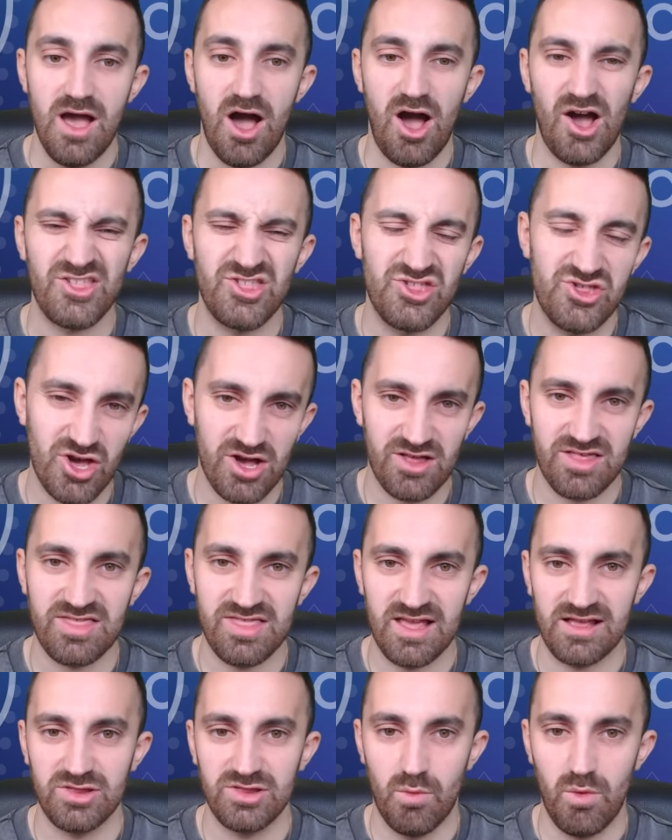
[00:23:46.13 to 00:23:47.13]
I just
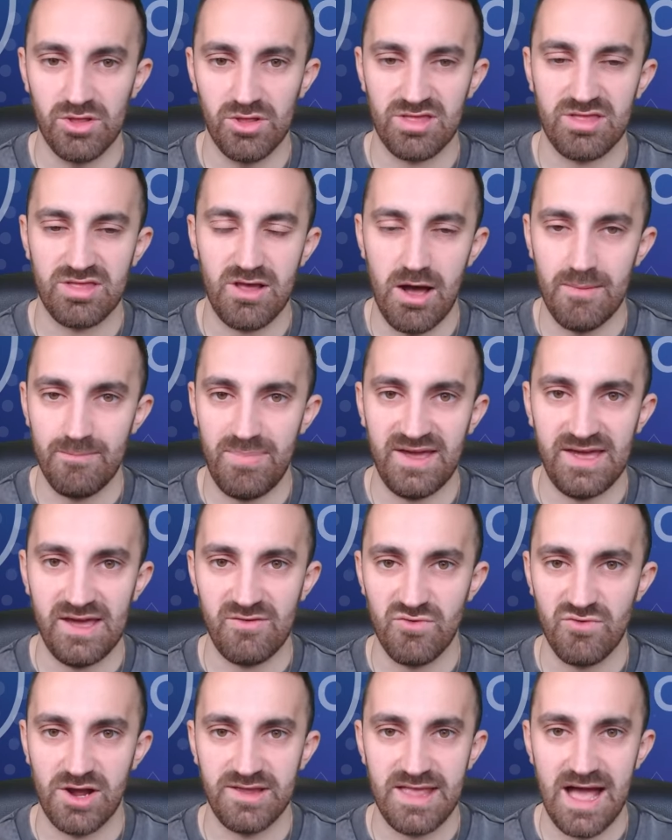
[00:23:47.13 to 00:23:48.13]
think the ones that I'm
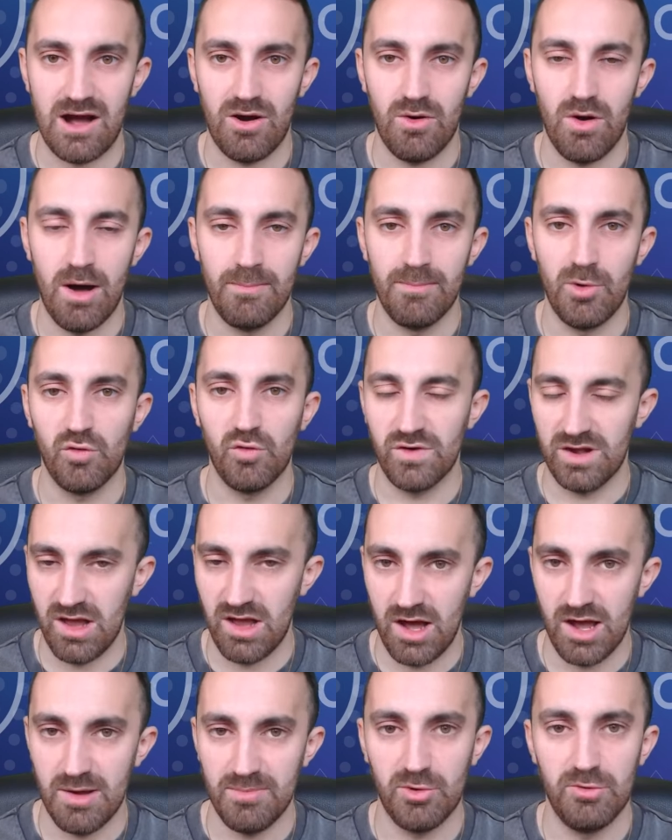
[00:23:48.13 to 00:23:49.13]
picking right now are more
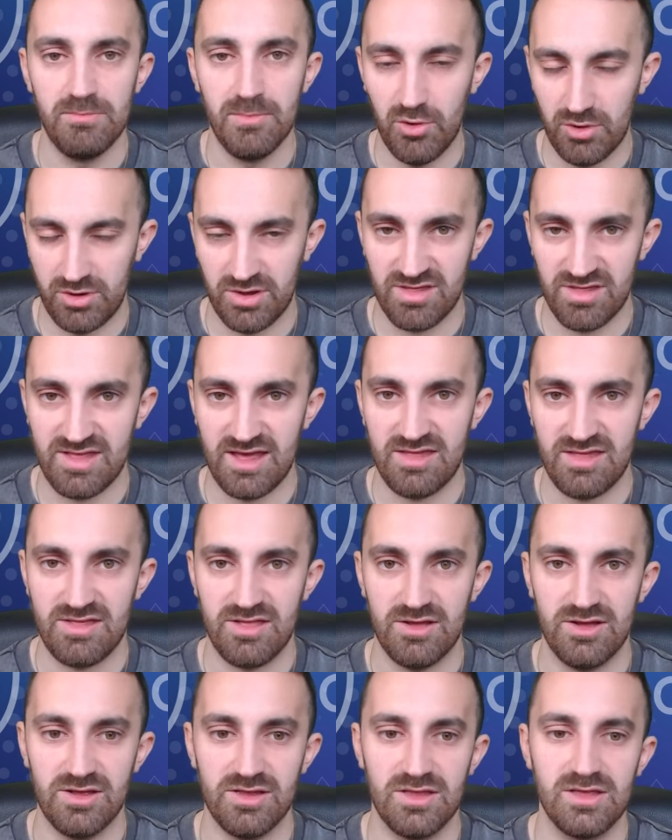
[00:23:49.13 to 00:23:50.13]
reliable, more
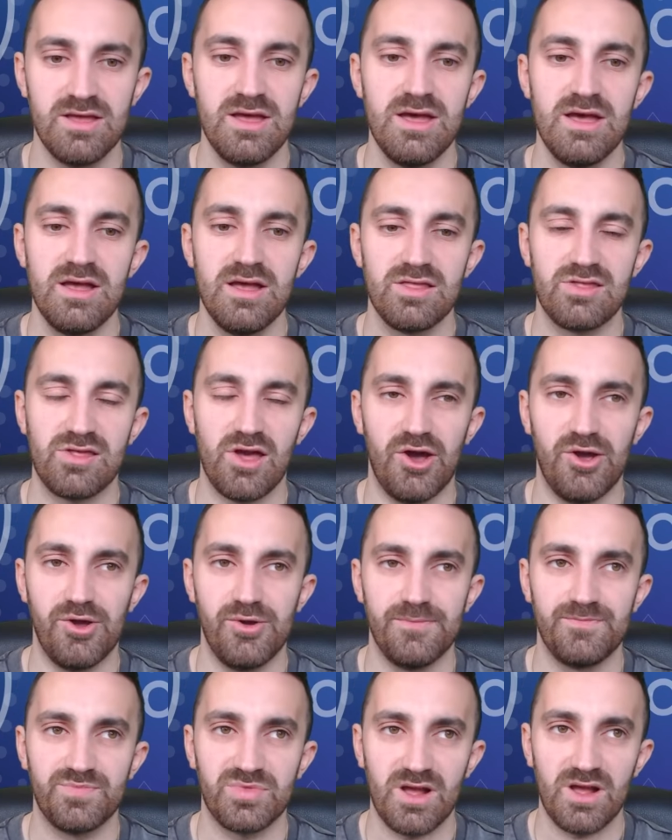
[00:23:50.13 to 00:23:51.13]
consistent.
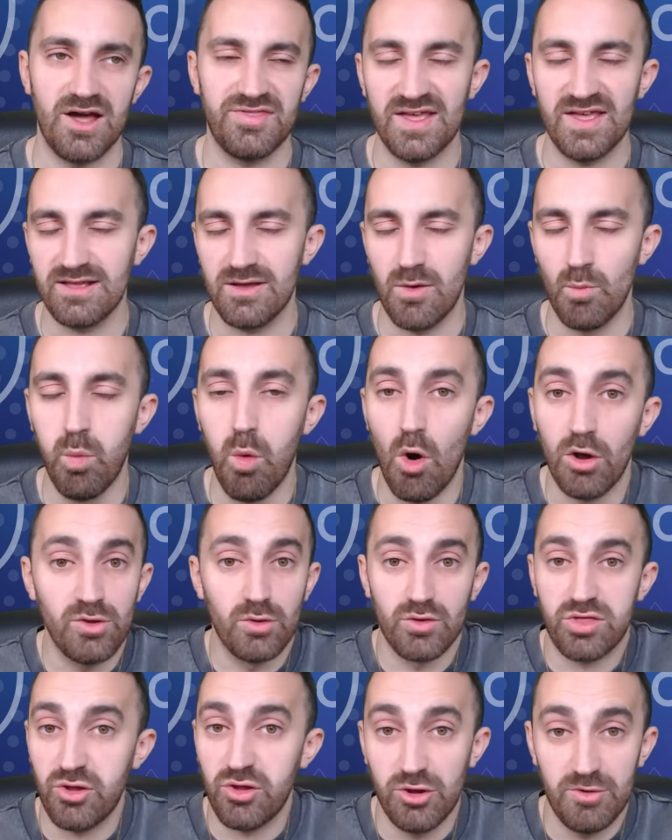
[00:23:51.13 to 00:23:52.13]
So I think 1
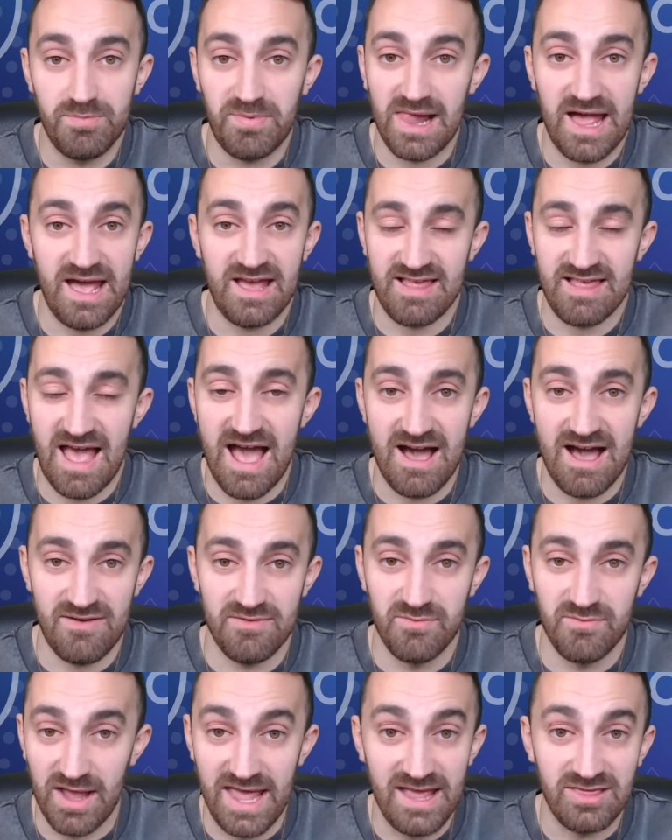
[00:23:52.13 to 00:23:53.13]
or 2 players
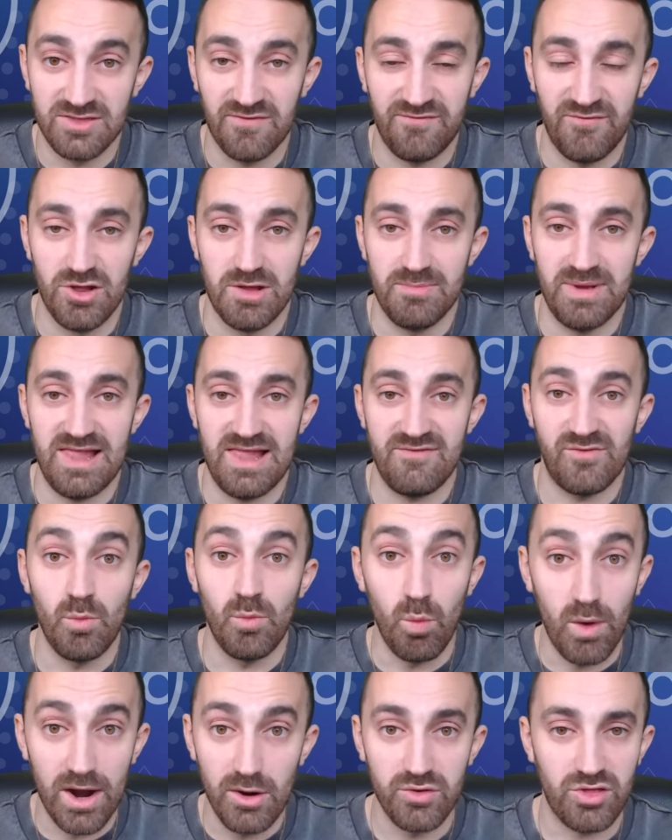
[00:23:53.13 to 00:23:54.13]
in the Fulham
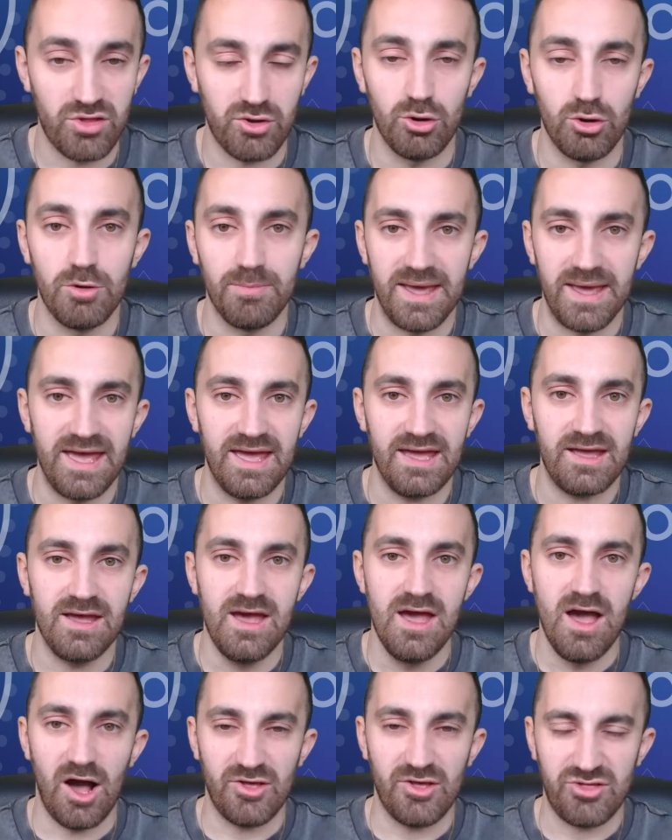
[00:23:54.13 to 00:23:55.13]
11 will score big.
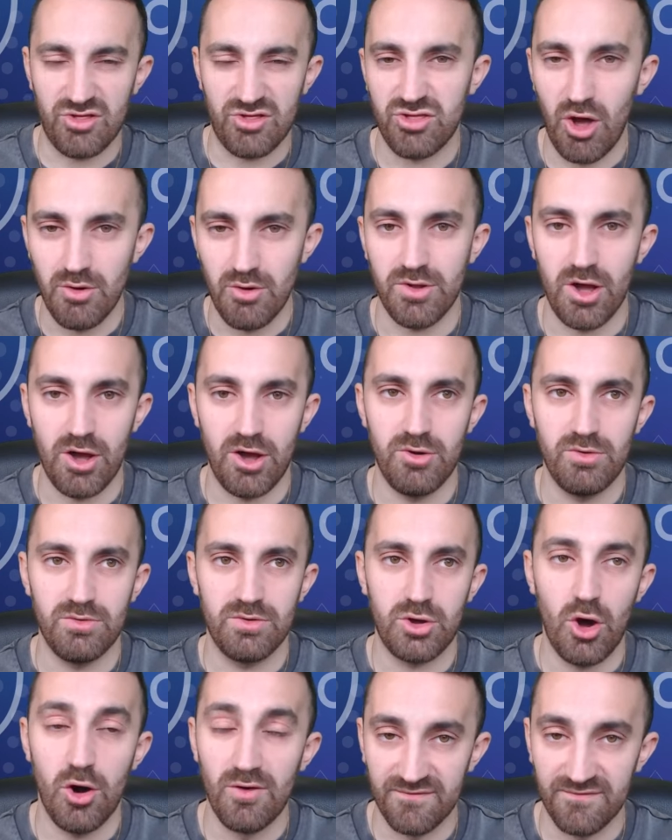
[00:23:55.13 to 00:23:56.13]
I just don't know
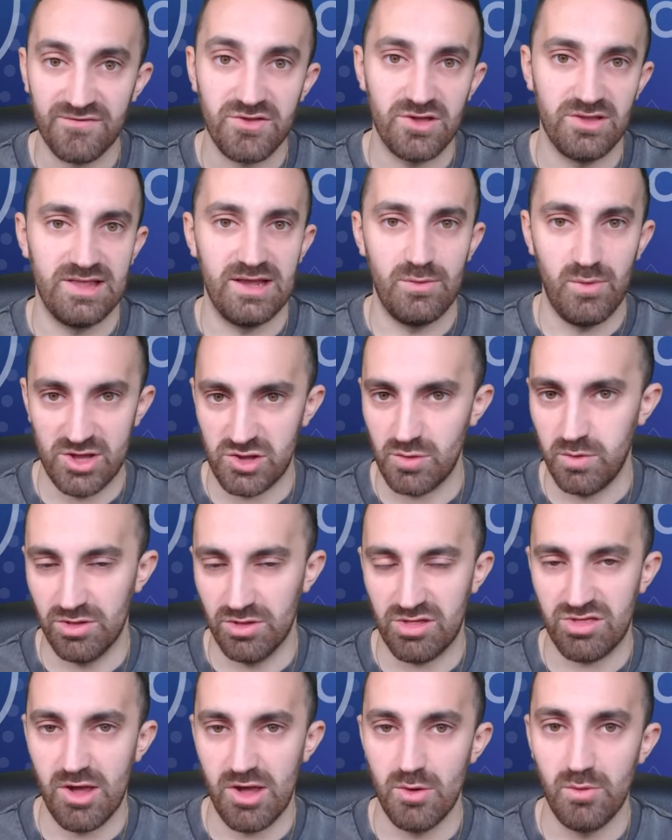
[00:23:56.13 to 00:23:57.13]
confidently which
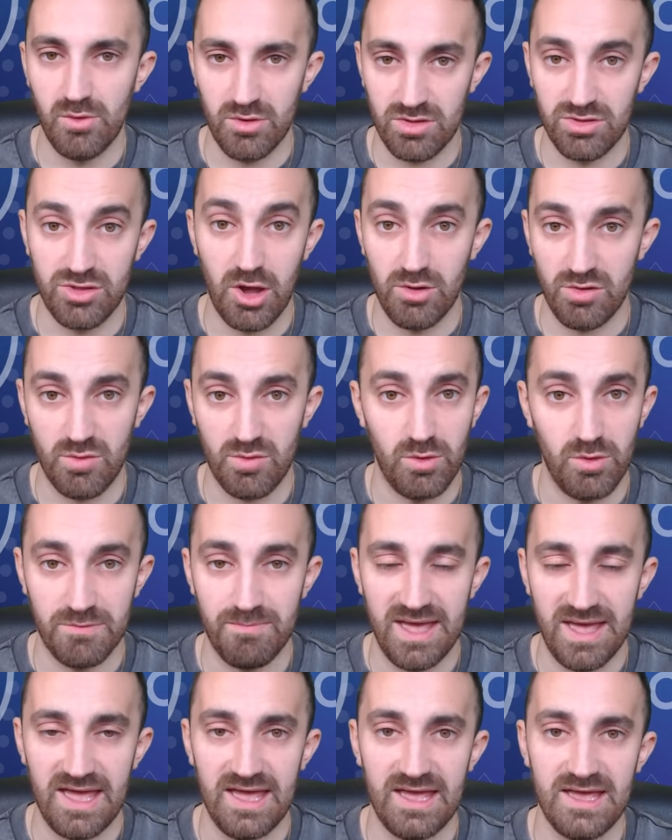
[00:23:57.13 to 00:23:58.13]
ones those would
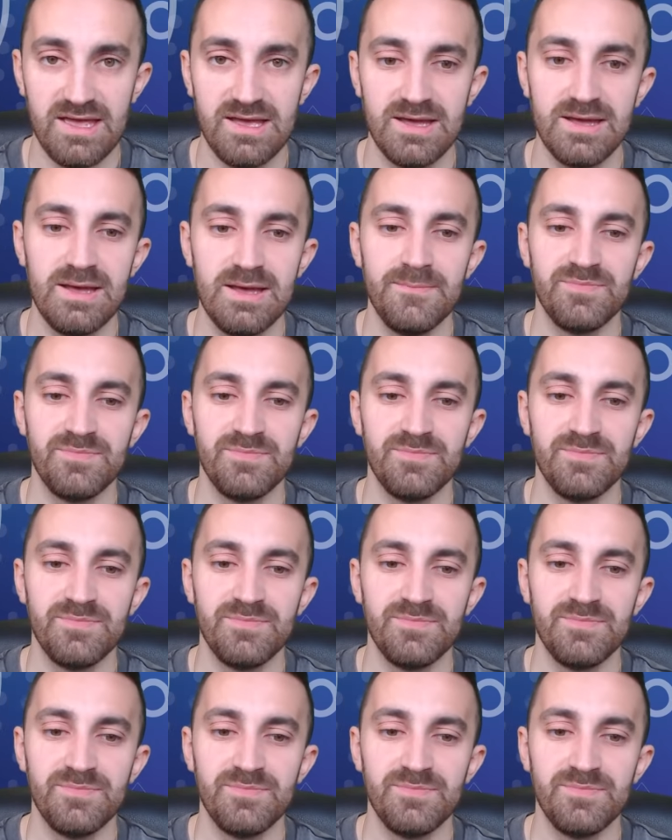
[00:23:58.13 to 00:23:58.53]
be.